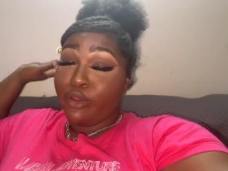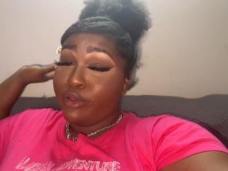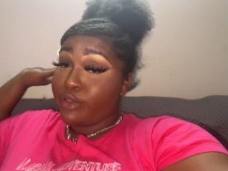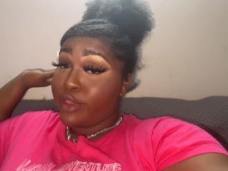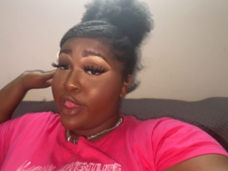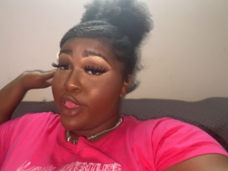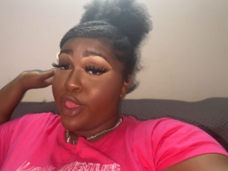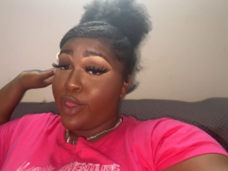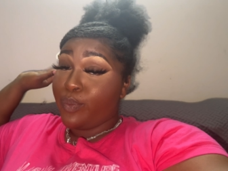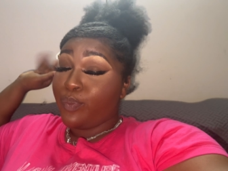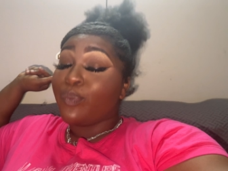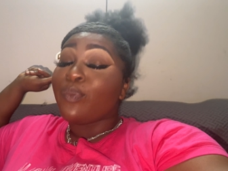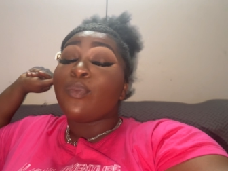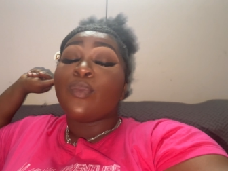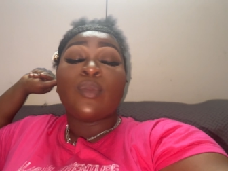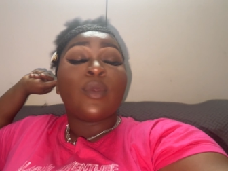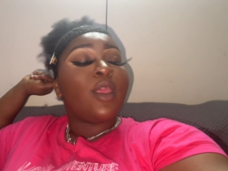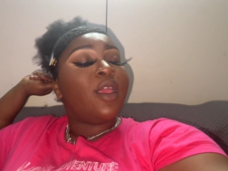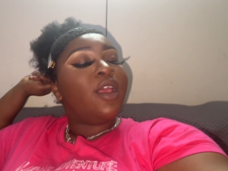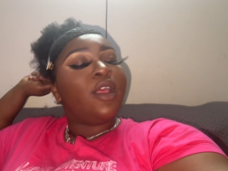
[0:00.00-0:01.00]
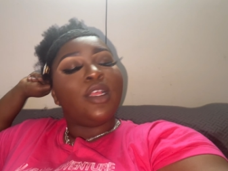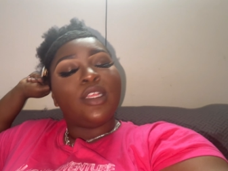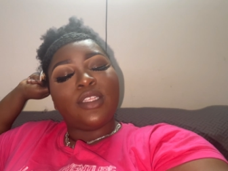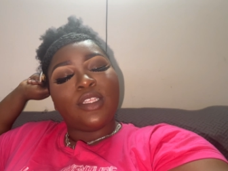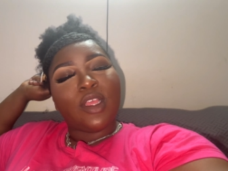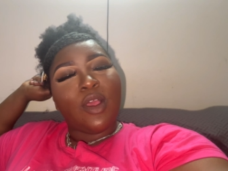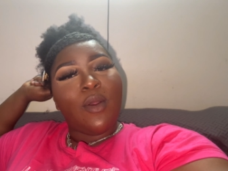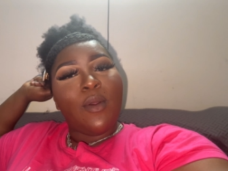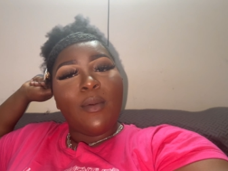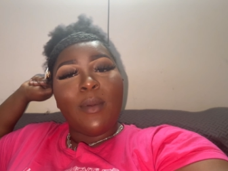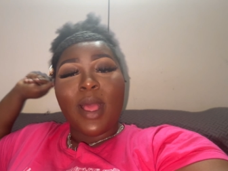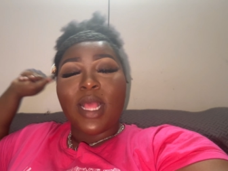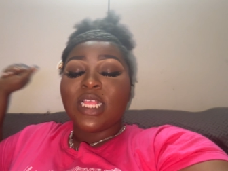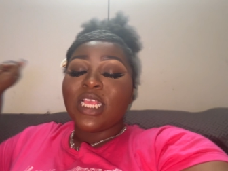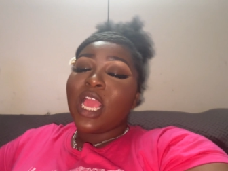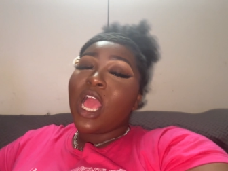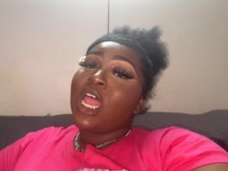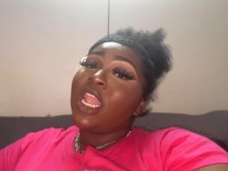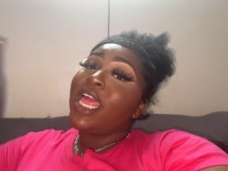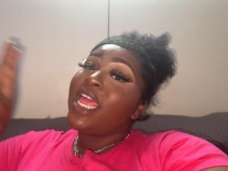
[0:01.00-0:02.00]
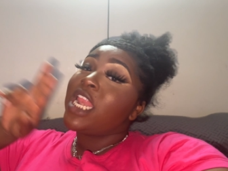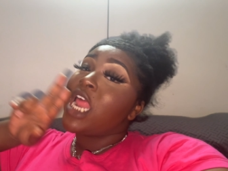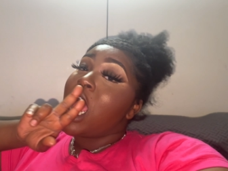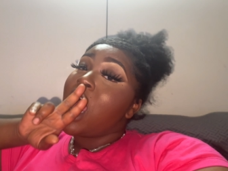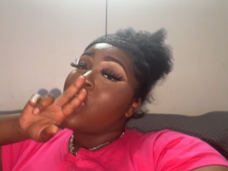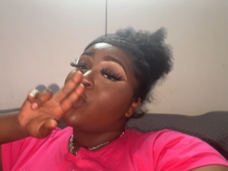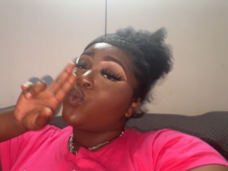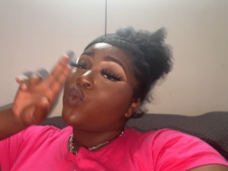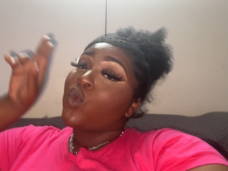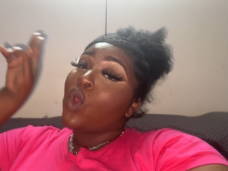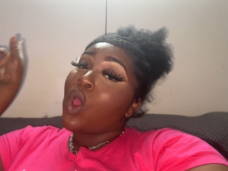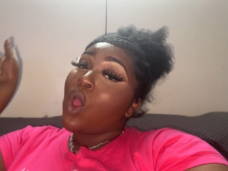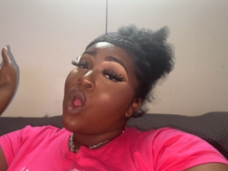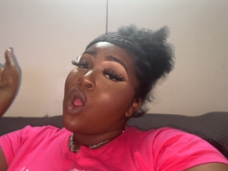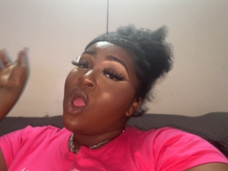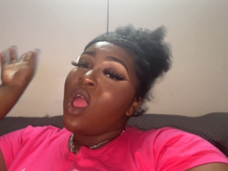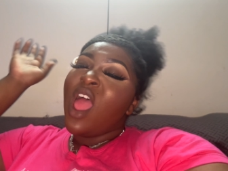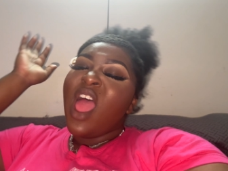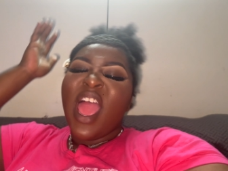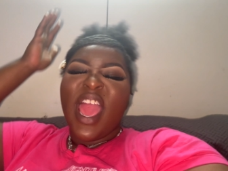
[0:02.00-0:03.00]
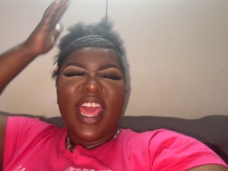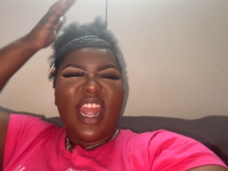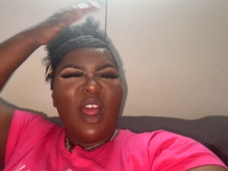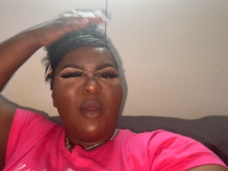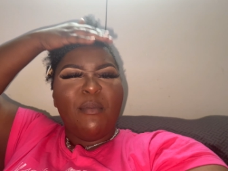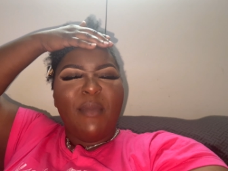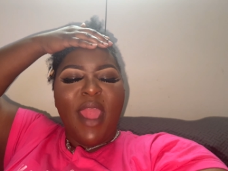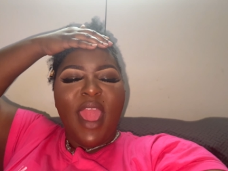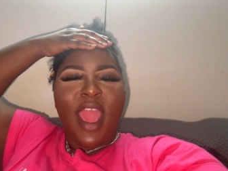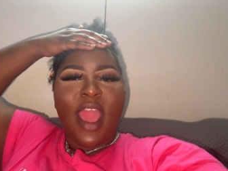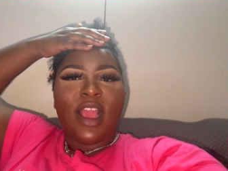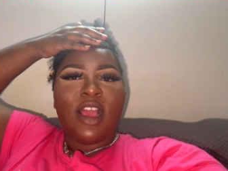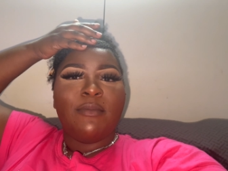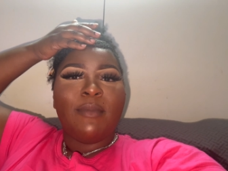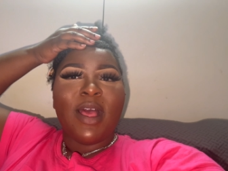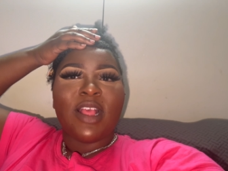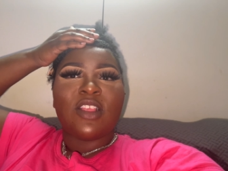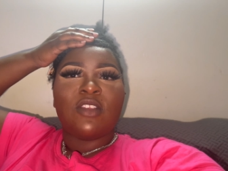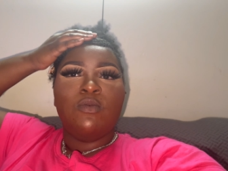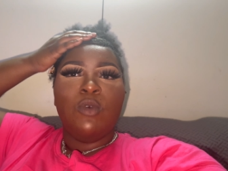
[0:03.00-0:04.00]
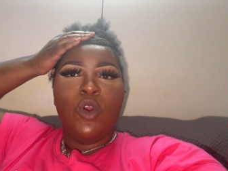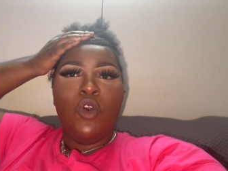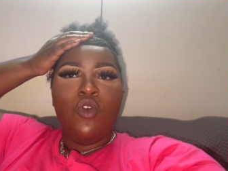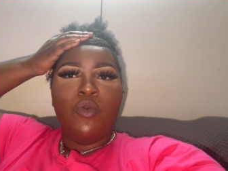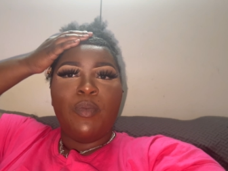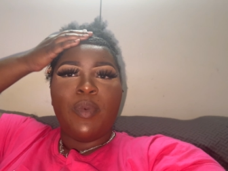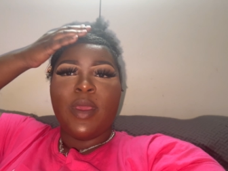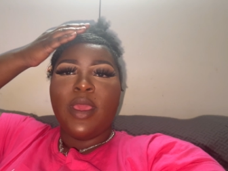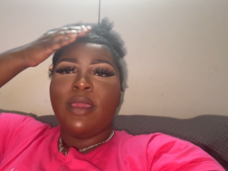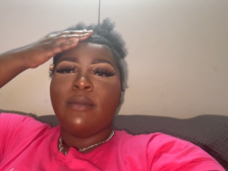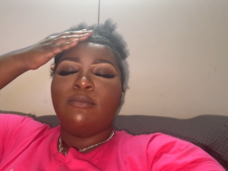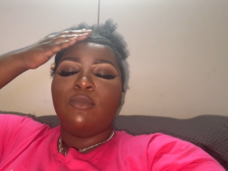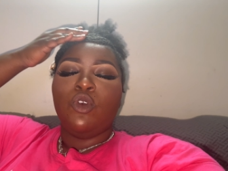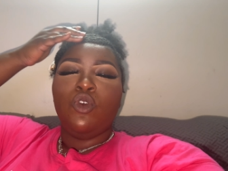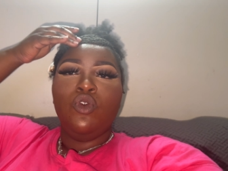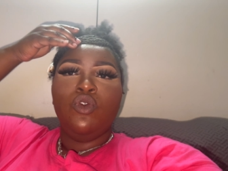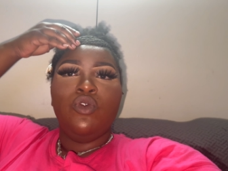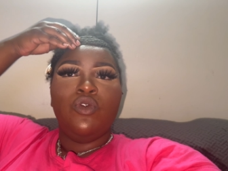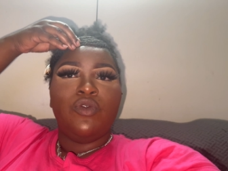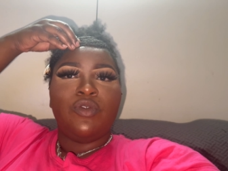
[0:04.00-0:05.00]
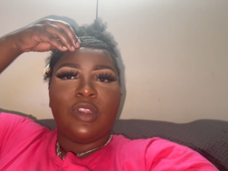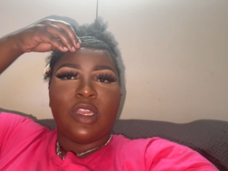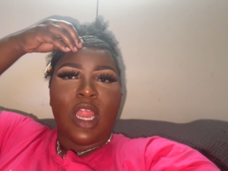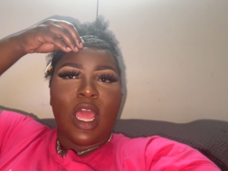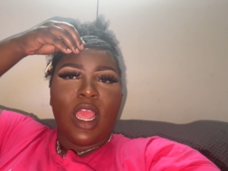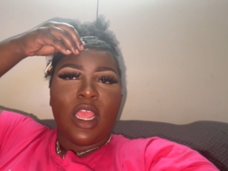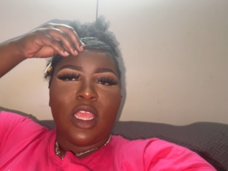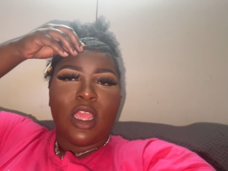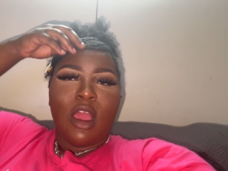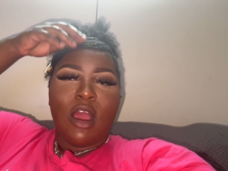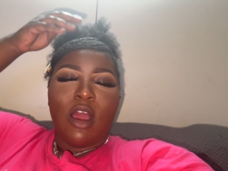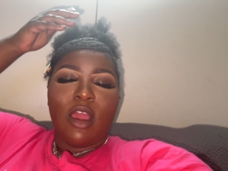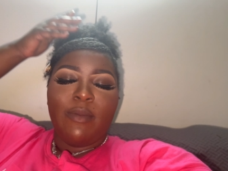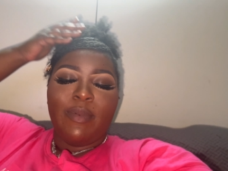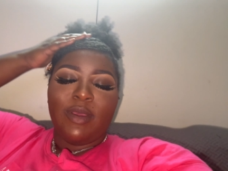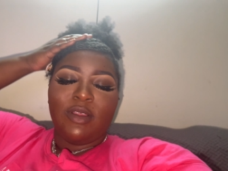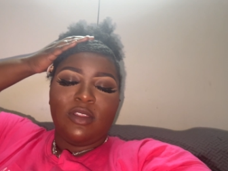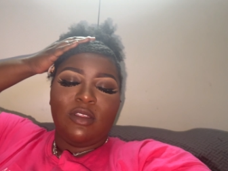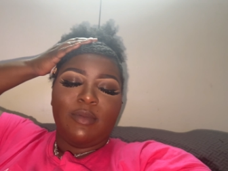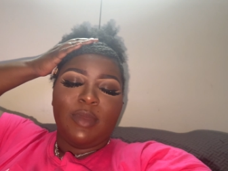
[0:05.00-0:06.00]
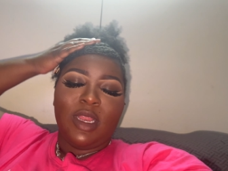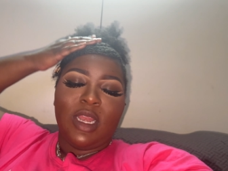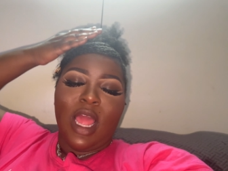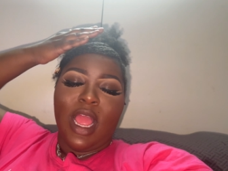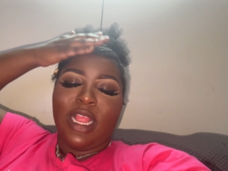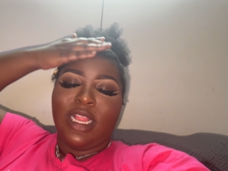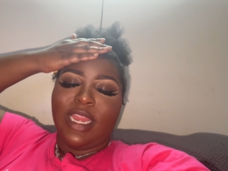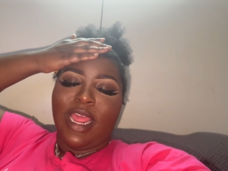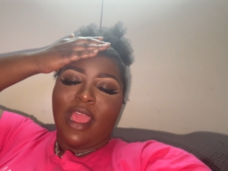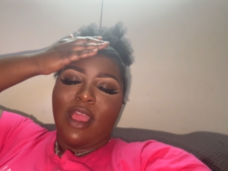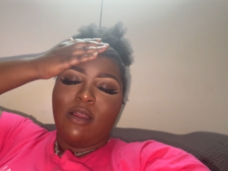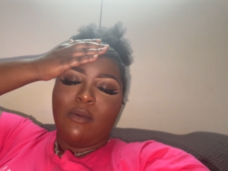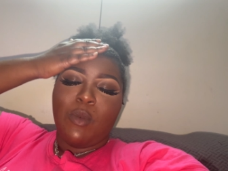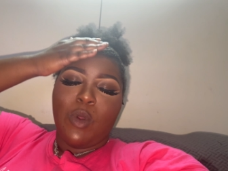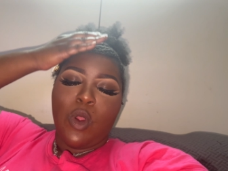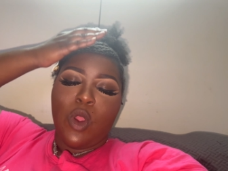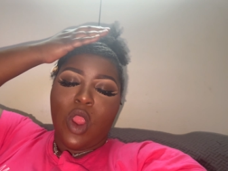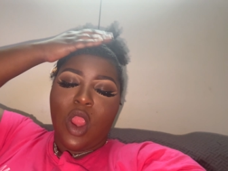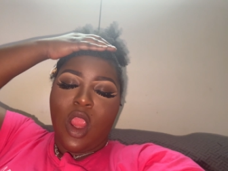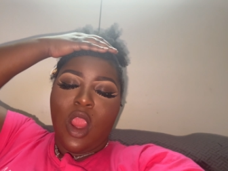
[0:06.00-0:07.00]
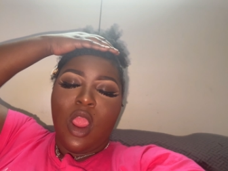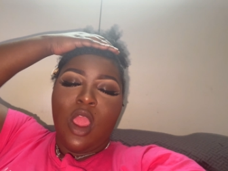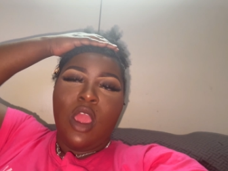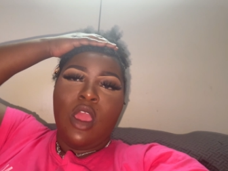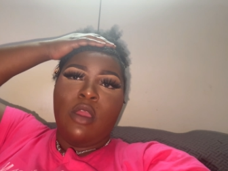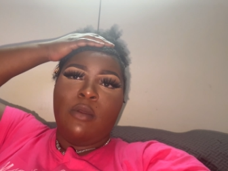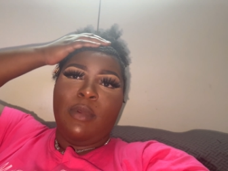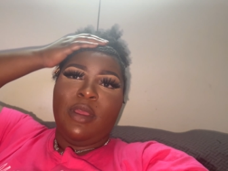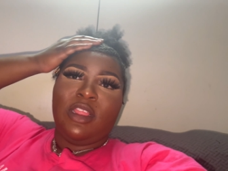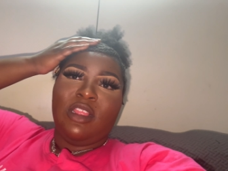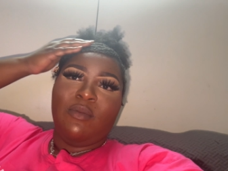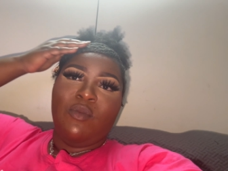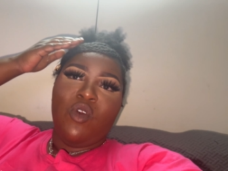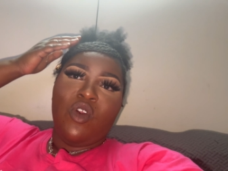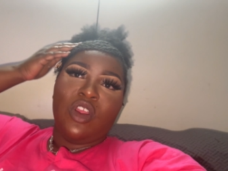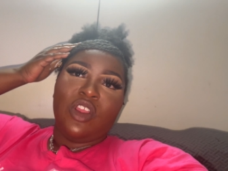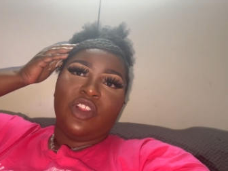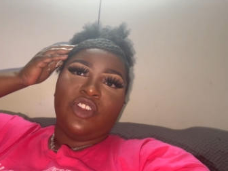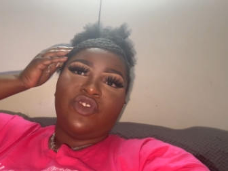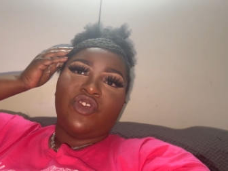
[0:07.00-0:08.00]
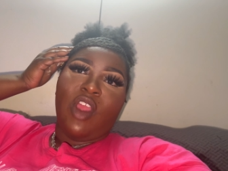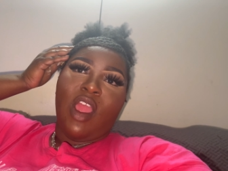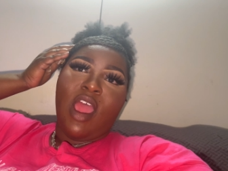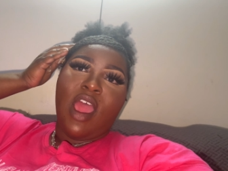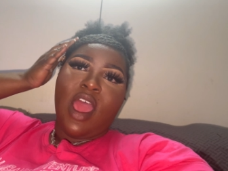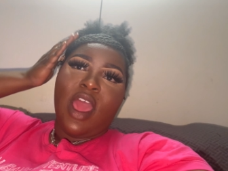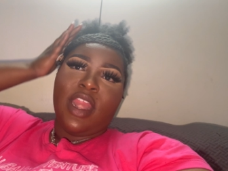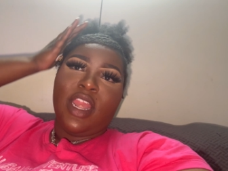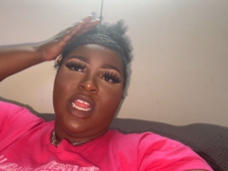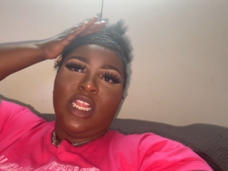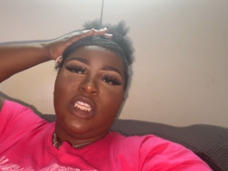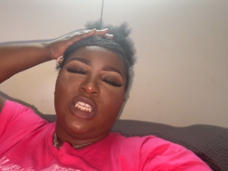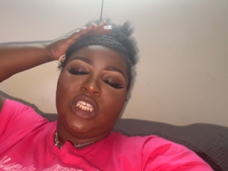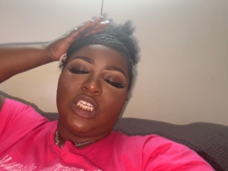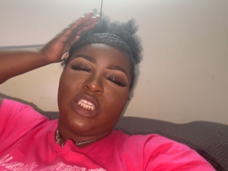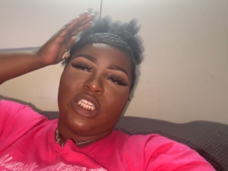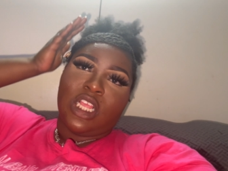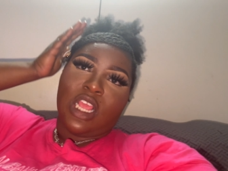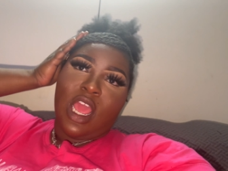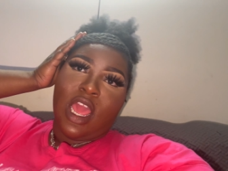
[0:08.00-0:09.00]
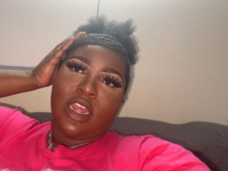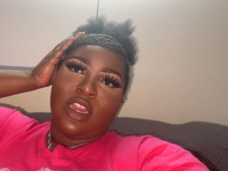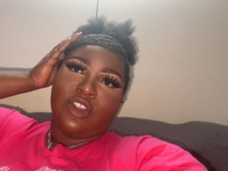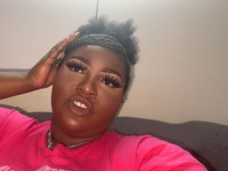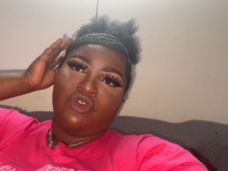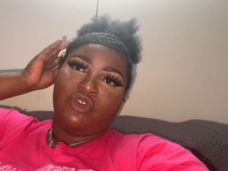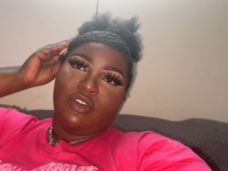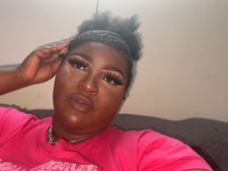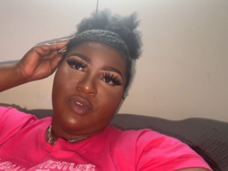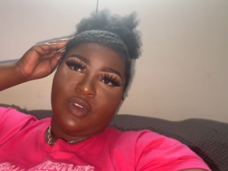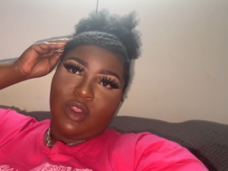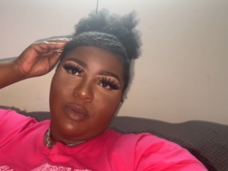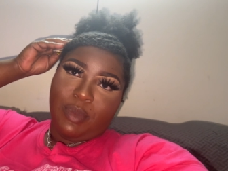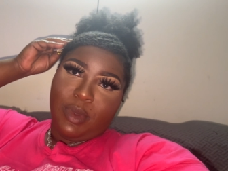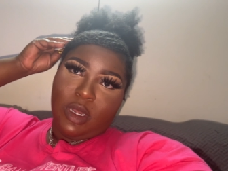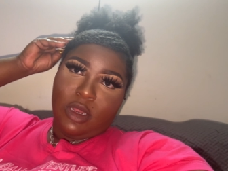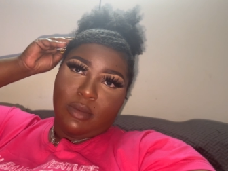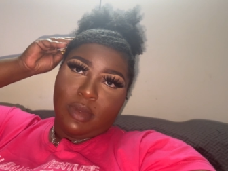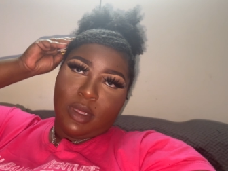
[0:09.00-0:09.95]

what I'm saying? So, I'll see y'all later. And I'm mad because my swoop, it moves. Like, y'all, it's supposed to be, like, down more. But the more it dried, it just kind of shriveled up a little